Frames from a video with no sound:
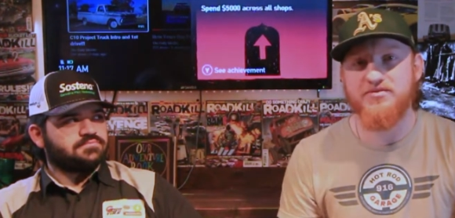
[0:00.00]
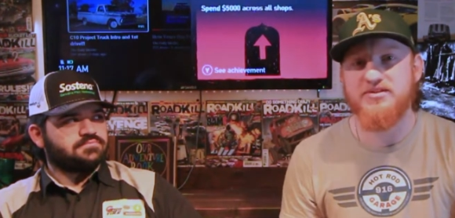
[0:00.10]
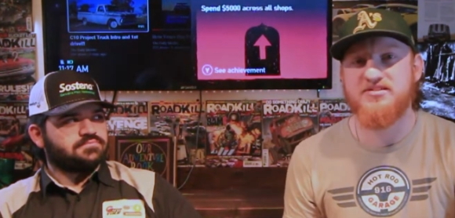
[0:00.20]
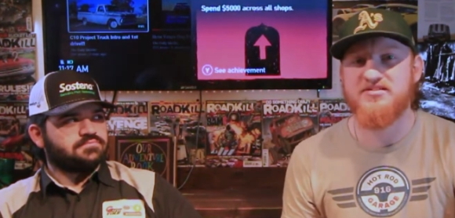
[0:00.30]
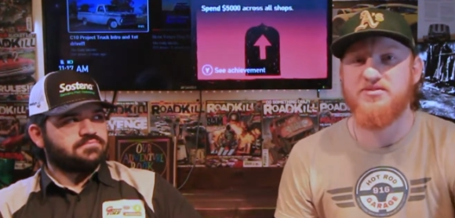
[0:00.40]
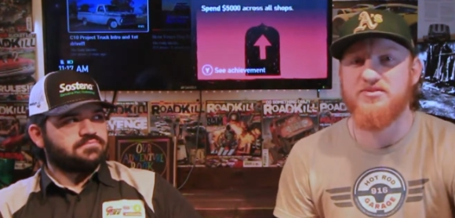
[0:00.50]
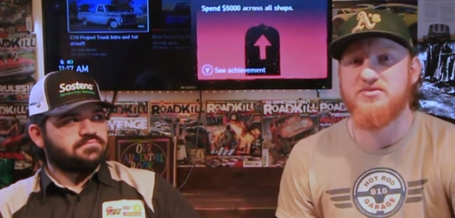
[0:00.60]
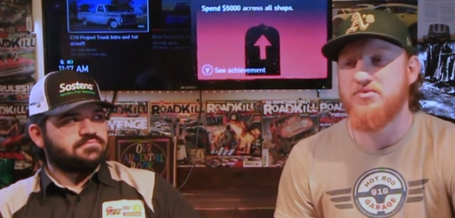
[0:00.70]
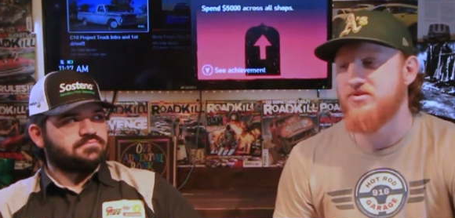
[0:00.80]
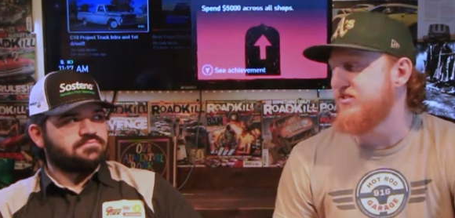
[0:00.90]
Speaker 1: it was it
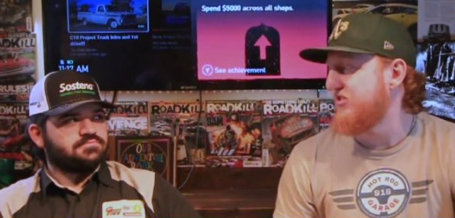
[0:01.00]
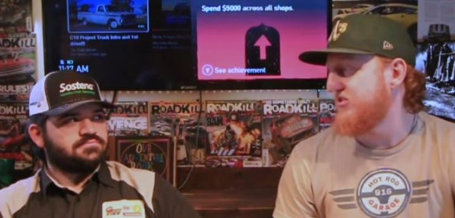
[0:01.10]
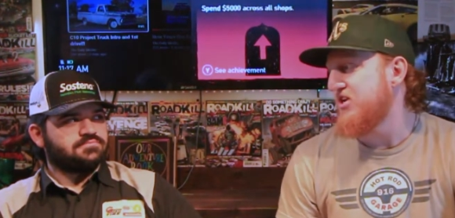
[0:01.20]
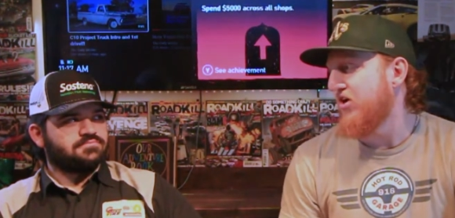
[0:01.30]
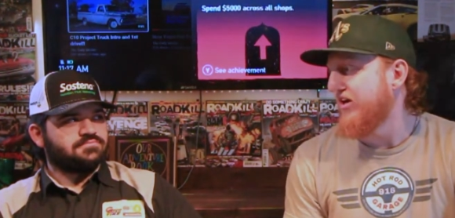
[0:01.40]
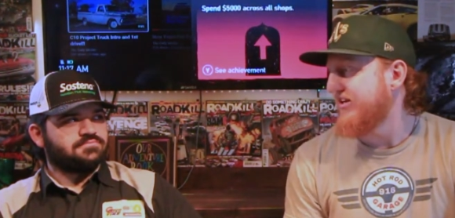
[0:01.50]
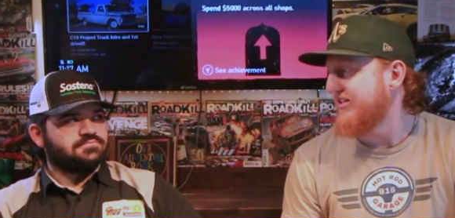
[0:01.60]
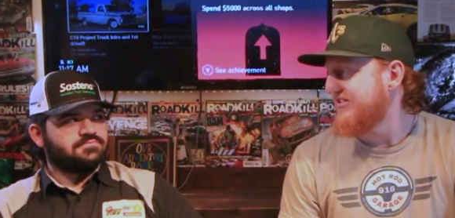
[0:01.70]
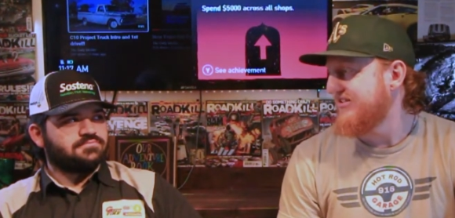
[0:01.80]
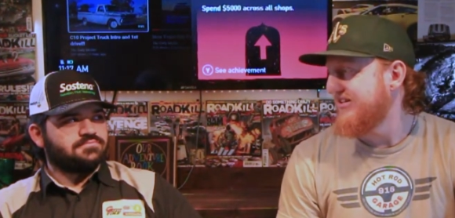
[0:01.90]
was cool to just hear it
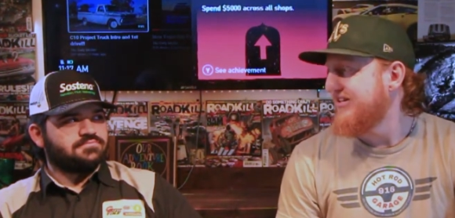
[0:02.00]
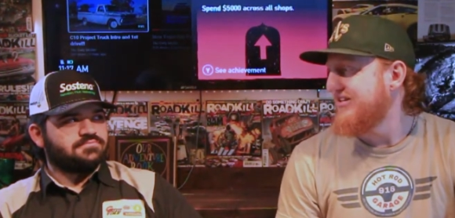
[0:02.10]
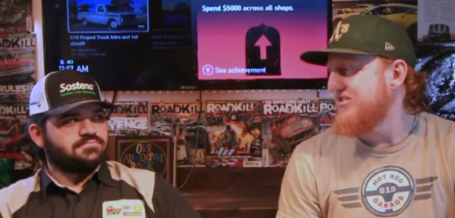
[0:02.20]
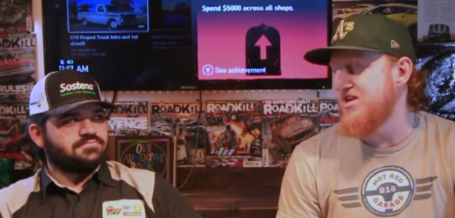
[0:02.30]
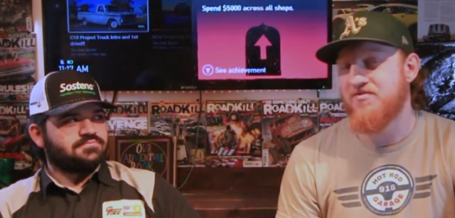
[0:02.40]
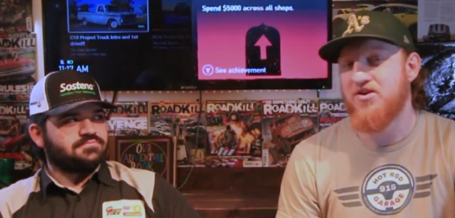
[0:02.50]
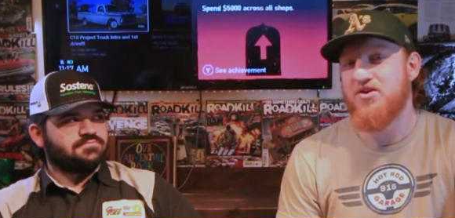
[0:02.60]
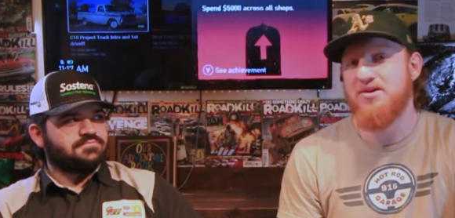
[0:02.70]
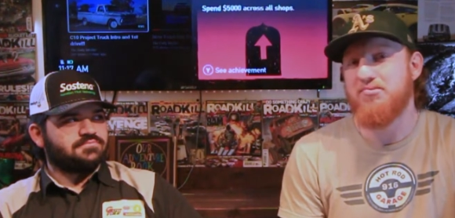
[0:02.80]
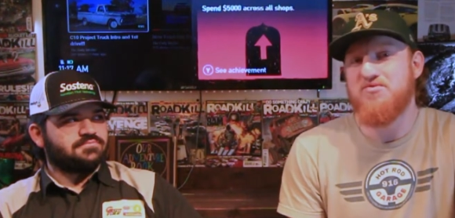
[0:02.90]
because you never
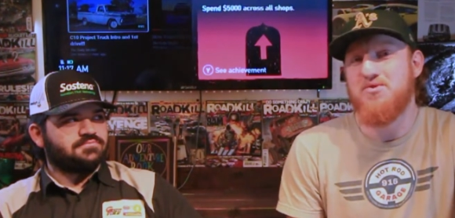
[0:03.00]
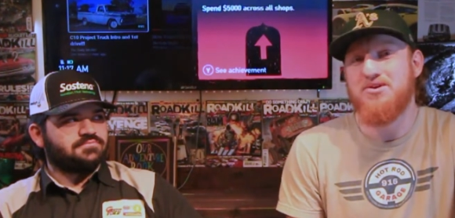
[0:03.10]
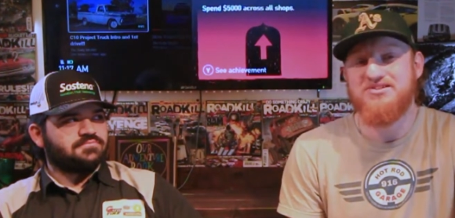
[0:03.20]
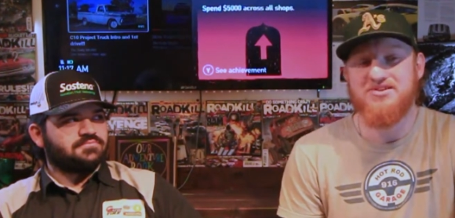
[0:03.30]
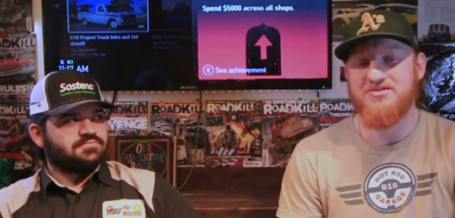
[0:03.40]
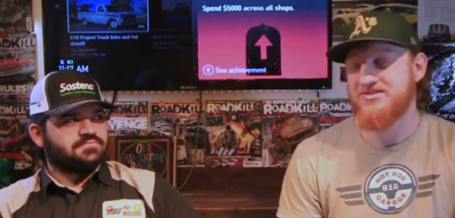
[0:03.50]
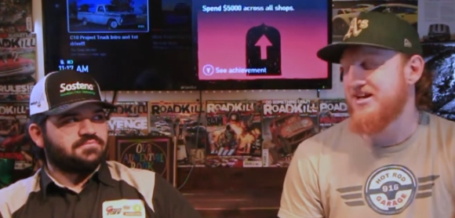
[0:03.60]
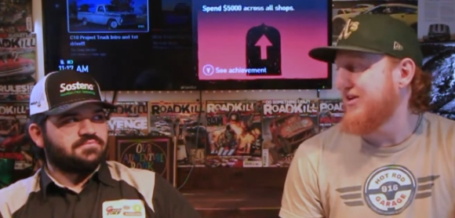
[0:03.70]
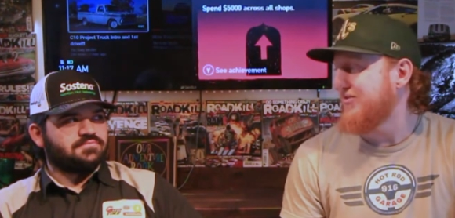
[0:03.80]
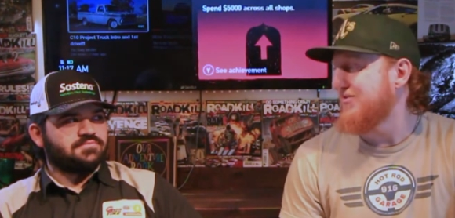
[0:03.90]
heard it before, so it was
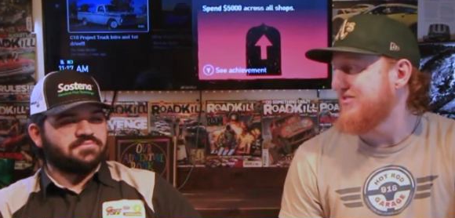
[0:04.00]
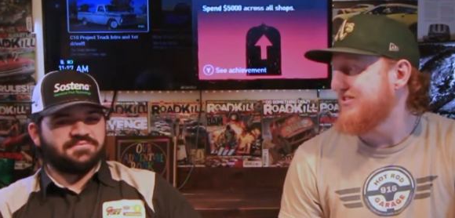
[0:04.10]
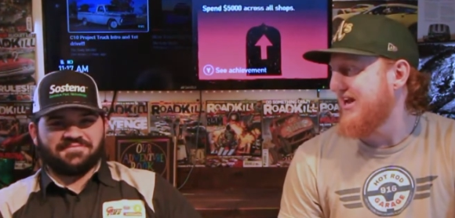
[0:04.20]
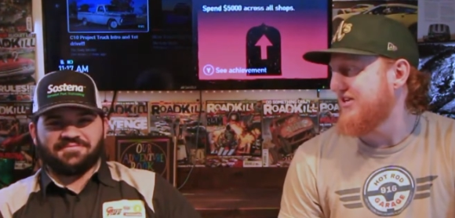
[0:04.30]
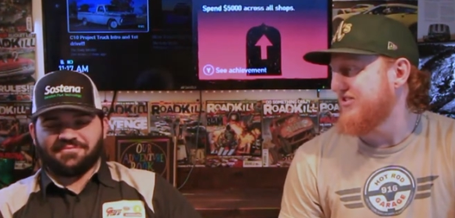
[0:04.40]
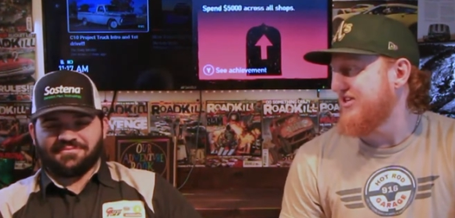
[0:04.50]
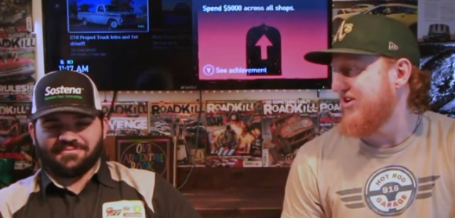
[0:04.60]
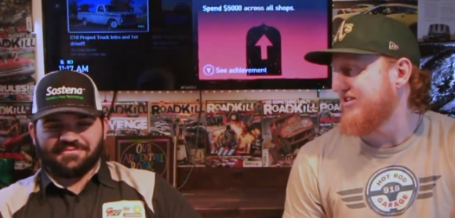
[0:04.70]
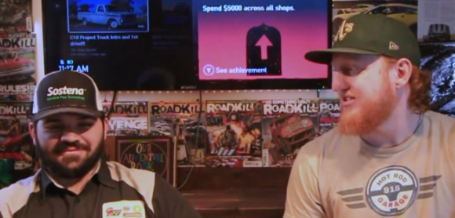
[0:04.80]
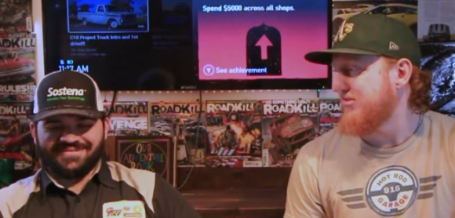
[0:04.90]
kind of cool hmm. actually
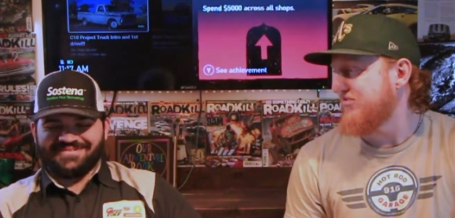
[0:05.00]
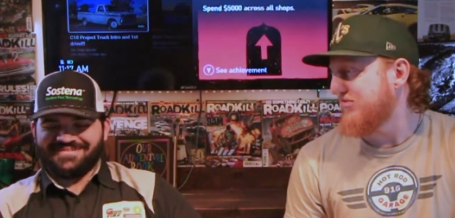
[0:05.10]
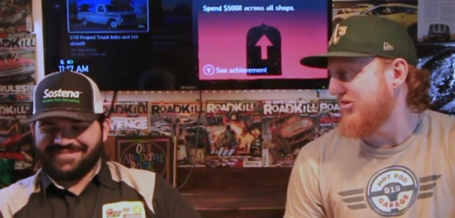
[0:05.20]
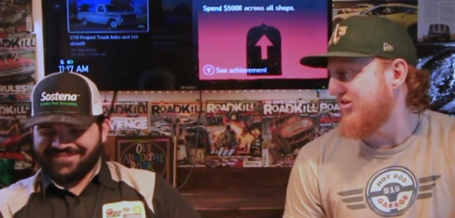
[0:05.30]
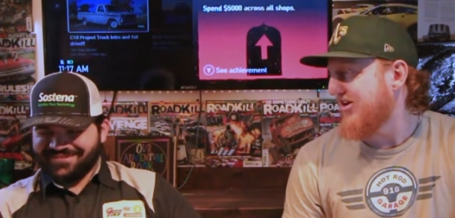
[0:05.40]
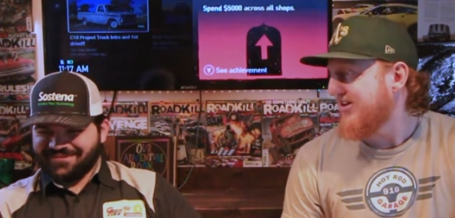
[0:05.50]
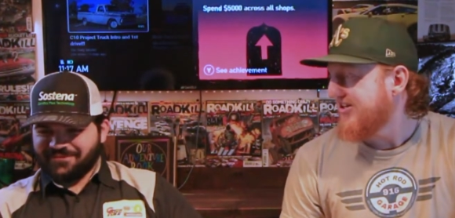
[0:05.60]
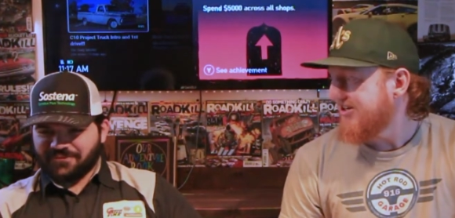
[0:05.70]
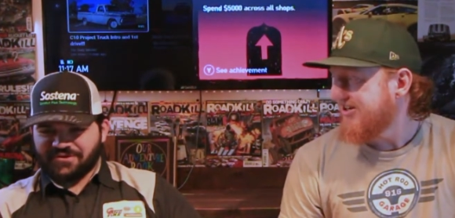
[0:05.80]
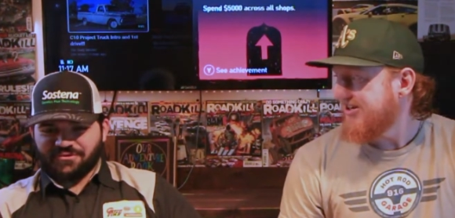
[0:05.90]
hearing something from afar.
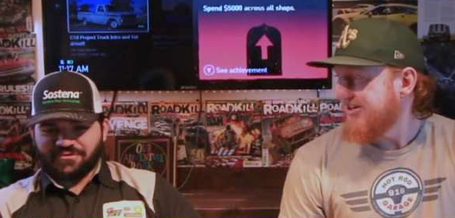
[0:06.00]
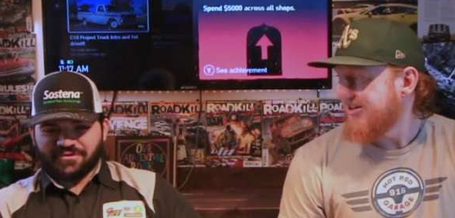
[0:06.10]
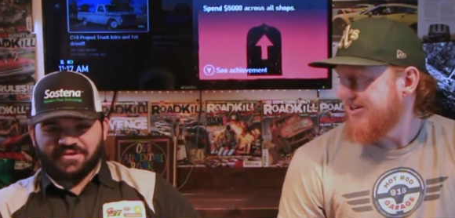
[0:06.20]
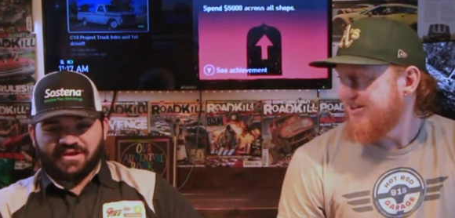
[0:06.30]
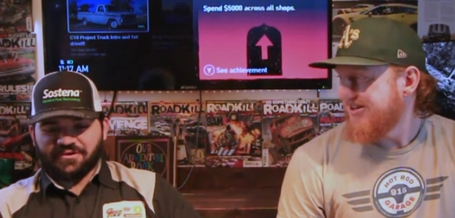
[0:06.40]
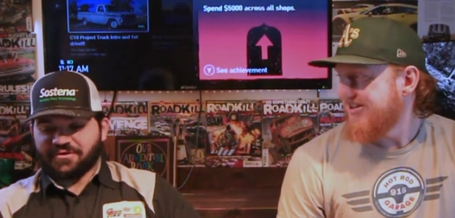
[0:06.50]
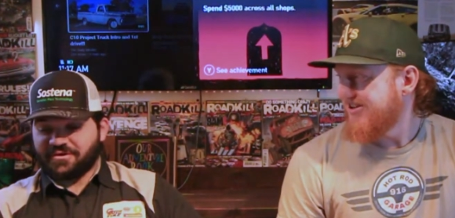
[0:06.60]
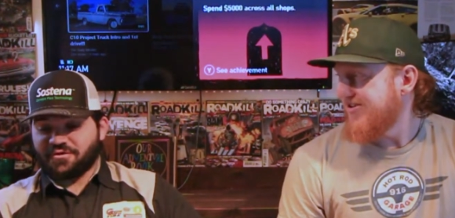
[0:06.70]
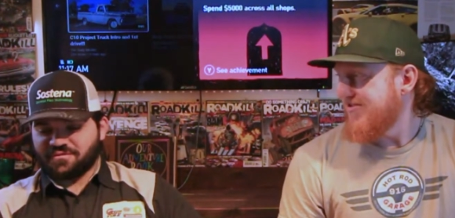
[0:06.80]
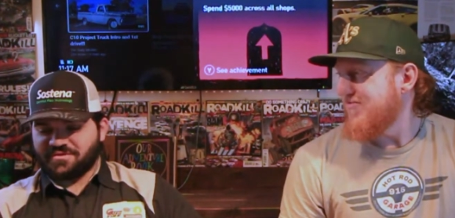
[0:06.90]
Speaker 2: When you could hear
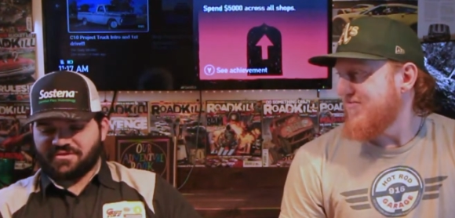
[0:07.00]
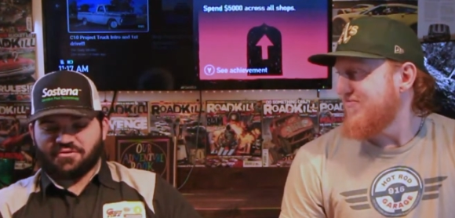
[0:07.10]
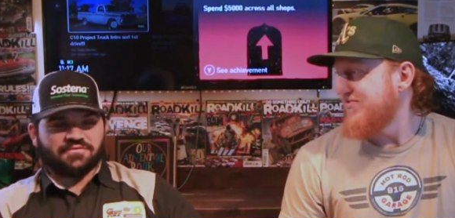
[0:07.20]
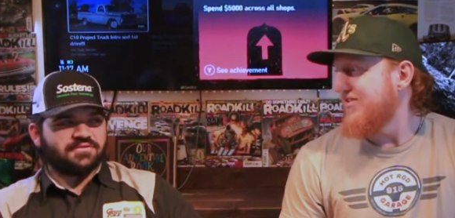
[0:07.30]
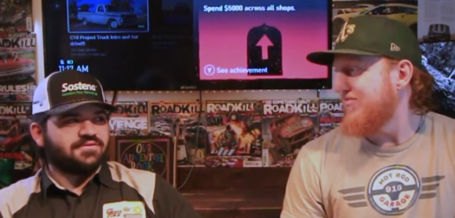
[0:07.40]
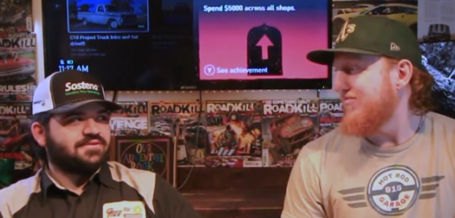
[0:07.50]
it over the Nova.